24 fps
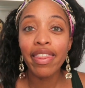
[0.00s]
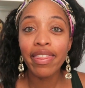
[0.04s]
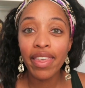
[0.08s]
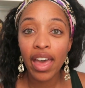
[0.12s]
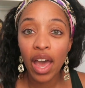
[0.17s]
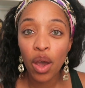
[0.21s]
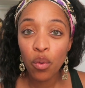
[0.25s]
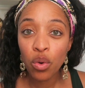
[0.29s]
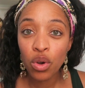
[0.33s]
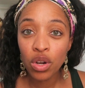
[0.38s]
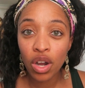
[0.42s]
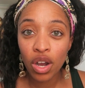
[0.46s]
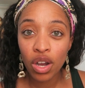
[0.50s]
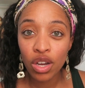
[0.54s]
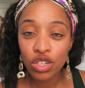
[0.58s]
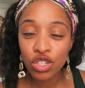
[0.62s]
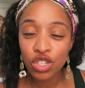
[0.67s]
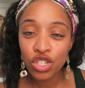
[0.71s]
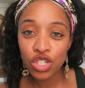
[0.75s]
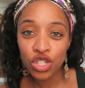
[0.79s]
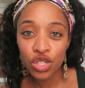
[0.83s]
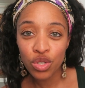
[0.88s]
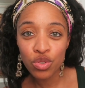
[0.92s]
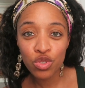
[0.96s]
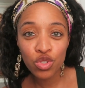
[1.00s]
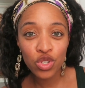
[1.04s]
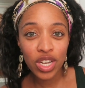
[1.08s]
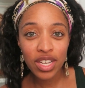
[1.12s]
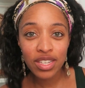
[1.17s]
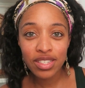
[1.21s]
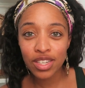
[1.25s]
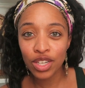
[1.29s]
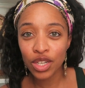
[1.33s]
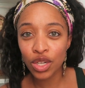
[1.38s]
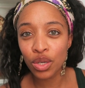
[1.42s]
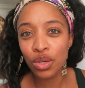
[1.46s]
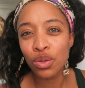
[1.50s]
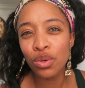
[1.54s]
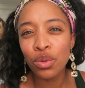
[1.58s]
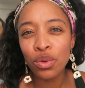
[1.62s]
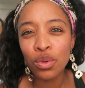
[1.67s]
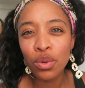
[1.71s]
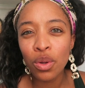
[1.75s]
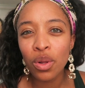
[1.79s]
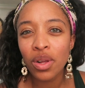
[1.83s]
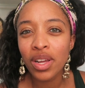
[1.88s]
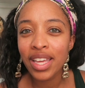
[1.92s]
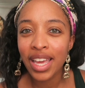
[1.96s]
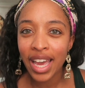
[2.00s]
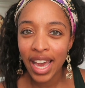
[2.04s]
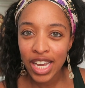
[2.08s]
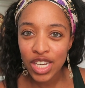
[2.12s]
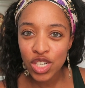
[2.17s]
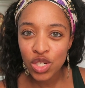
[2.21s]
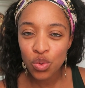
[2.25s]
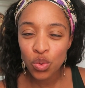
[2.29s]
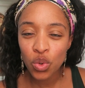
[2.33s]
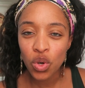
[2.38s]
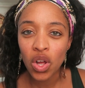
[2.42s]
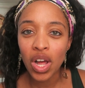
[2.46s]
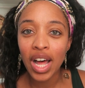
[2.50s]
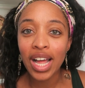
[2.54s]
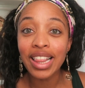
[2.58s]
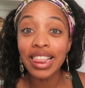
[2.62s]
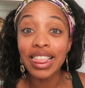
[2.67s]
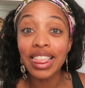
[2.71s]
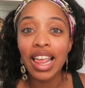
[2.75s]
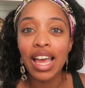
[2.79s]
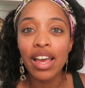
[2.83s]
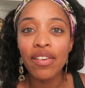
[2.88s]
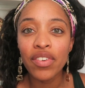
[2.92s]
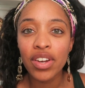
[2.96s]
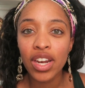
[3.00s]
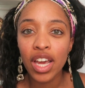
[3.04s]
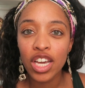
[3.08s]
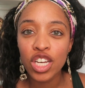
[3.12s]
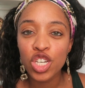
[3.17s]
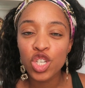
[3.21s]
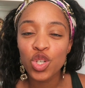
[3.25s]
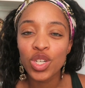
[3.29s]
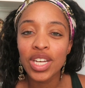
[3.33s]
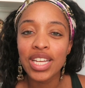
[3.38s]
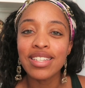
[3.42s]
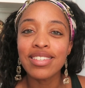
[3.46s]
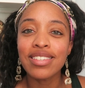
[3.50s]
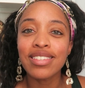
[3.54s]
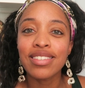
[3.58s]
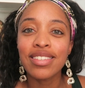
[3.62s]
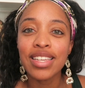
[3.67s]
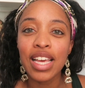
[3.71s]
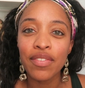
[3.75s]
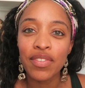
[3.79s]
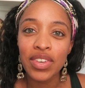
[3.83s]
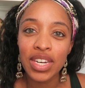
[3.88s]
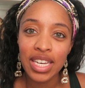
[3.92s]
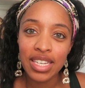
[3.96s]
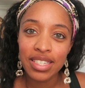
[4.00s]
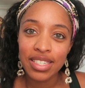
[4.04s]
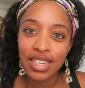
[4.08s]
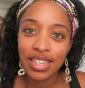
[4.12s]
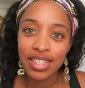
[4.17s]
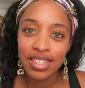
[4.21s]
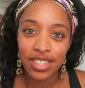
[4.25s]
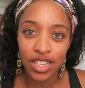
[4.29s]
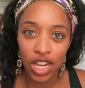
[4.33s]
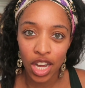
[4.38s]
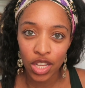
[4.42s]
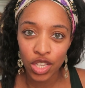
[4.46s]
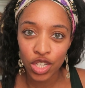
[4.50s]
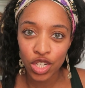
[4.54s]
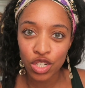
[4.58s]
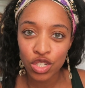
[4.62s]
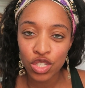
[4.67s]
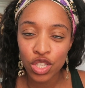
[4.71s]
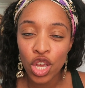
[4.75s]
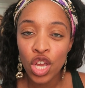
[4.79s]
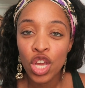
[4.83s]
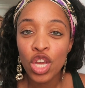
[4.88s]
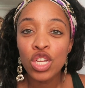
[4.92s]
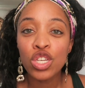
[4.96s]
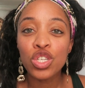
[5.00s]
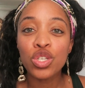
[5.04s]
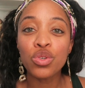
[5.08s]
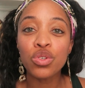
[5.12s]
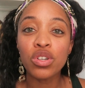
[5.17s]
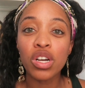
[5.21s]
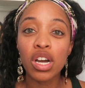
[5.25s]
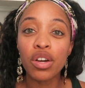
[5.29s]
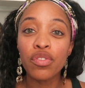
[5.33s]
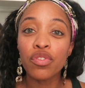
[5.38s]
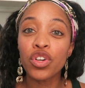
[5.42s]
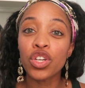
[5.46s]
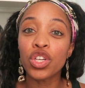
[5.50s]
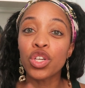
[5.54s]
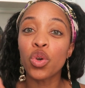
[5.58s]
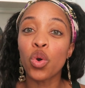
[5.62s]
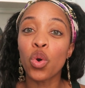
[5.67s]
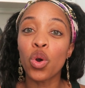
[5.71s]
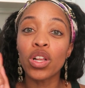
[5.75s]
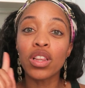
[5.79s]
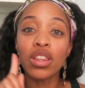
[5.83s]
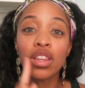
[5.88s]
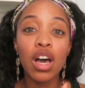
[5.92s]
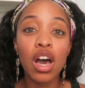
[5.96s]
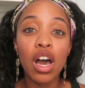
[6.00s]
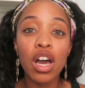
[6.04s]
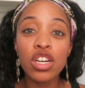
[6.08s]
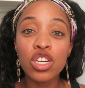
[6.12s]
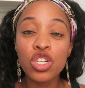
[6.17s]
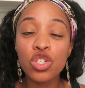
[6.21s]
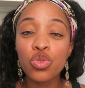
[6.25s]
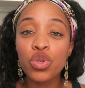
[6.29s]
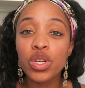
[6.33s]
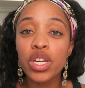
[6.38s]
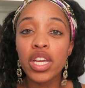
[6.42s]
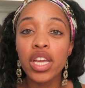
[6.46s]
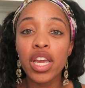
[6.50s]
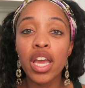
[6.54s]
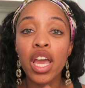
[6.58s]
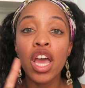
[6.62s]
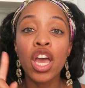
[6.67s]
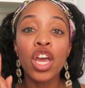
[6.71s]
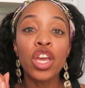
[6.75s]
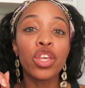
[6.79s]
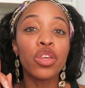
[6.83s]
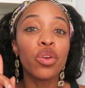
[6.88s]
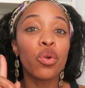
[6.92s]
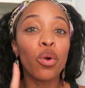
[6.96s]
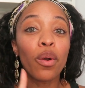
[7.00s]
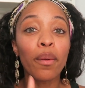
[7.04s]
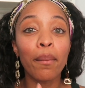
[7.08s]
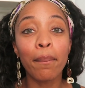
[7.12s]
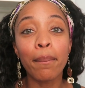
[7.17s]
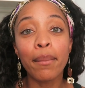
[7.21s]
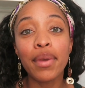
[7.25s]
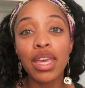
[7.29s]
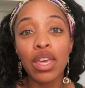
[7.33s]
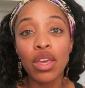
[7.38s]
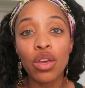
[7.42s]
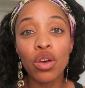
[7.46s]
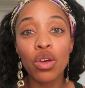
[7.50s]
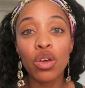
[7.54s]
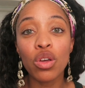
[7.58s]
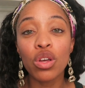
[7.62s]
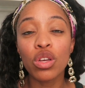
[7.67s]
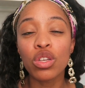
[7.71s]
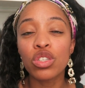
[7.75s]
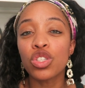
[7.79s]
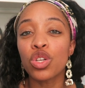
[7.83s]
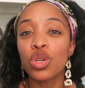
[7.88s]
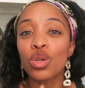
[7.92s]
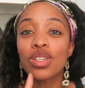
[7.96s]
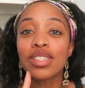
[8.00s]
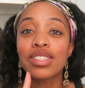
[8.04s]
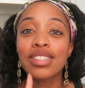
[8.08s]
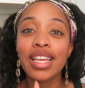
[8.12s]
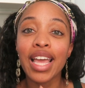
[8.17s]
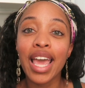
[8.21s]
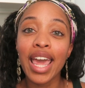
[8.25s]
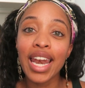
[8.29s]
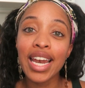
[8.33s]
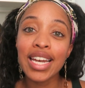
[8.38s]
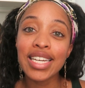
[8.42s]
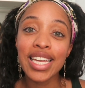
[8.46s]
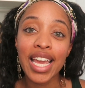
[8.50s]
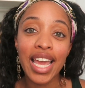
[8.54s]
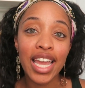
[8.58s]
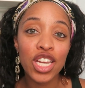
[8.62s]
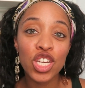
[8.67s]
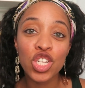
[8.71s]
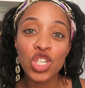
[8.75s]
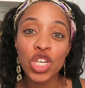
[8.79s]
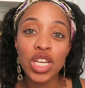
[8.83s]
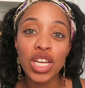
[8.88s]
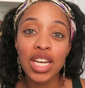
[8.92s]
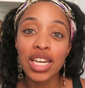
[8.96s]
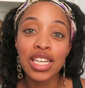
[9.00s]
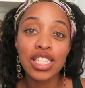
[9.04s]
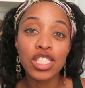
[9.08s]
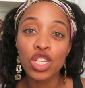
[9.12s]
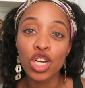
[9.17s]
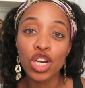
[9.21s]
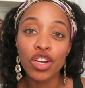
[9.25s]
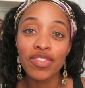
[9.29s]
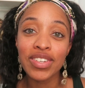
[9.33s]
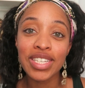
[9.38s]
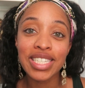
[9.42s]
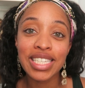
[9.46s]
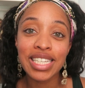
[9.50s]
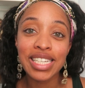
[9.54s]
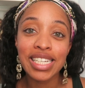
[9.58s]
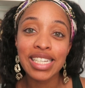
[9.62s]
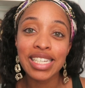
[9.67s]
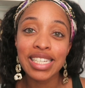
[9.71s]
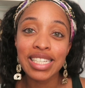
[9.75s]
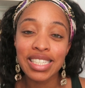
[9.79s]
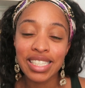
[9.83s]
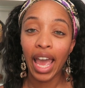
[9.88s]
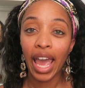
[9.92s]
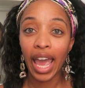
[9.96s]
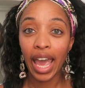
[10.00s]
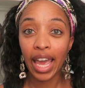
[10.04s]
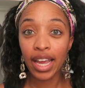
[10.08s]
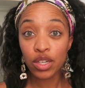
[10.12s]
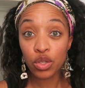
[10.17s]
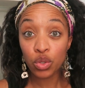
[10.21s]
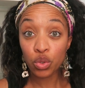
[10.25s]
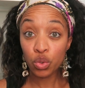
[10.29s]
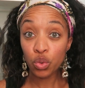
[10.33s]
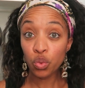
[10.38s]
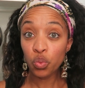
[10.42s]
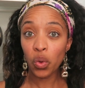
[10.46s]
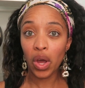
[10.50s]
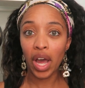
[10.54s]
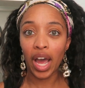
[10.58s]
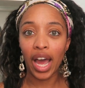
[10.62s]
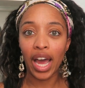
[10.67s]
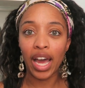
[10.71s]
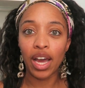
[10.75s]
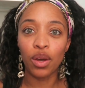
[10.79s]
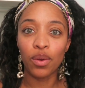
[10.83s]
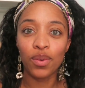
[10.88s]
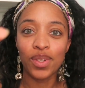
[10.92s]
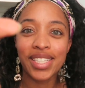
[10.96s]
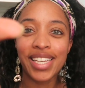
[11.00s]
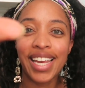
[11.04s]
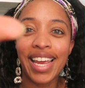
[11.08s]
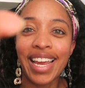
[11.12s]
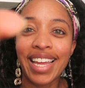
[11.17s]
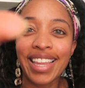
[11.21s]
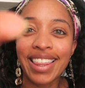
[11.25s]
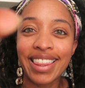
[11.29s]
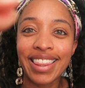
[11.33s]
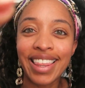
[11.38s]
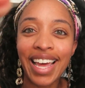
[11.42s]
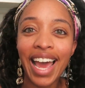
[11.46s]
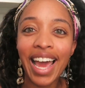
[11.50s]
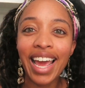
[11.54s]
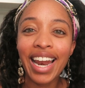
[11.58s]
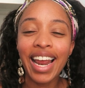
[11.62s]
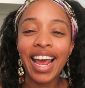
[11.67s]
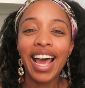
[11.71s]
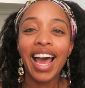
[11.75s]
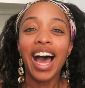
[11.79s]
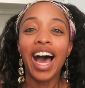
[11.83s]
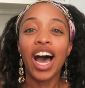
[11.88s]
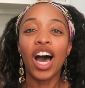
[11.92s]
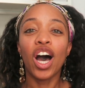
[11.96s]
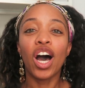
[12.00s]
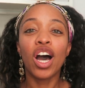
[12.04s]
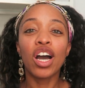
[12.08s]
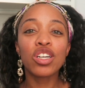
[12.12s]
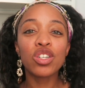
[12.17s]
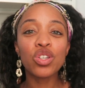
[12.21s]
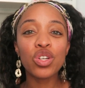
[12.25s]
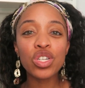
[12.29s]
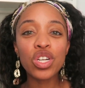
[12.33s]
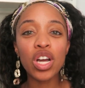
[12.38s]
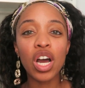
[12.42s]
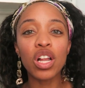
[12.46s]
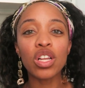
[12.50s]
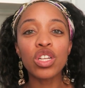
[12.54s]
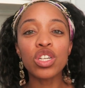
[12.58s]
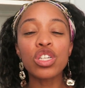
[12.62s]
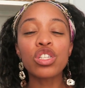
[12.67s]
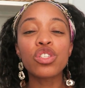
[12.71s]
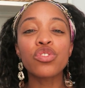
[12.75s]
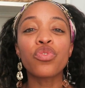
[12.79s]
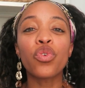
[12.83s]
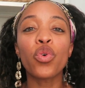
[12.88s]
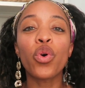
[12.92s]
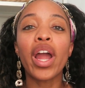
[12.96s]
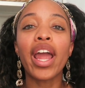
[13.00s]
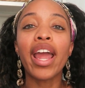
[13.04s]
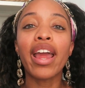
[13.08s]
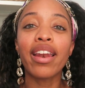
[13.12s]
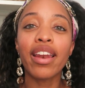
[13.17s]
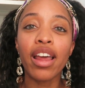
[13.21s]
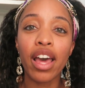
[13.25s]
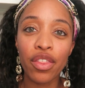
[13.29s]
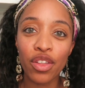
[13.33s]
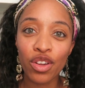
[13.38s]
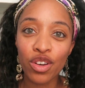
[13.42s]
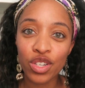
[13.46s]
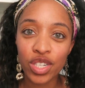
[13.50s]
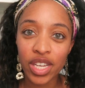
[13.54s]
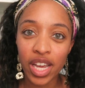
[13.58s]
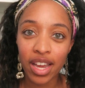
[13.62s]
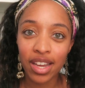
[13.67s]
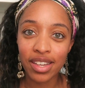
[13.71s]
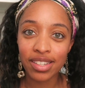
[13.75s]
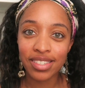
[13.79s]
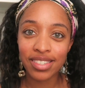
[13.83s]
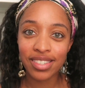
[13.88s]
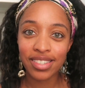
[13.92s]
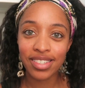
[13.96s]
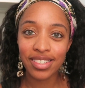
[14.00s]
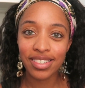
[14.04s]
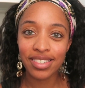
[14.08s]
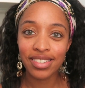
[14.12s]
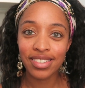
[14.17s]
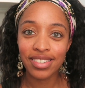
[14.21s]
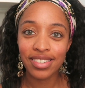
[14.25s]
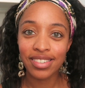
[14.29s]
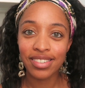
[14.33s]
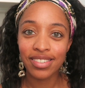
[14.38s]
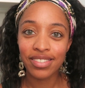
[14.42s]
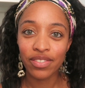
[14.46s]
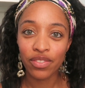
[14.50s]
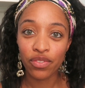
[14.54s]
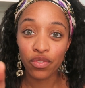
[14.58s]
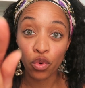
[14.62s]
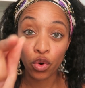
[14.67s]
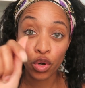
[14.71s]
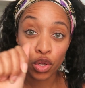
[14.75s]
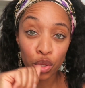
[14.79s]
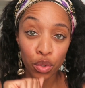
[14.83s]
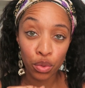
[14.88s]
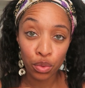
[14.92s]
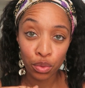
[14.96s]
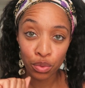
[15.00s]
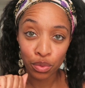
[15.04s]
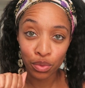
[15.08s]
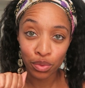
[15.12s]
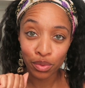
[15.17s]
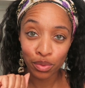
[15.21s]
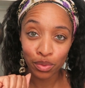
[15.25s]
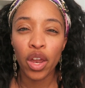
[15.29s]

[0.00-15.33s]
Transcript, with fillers: And that will cost you just a cool, casual $1,176 to cover your laundry, your meals, your sanitation services, and ooh, I'll take that $100 for another test for you.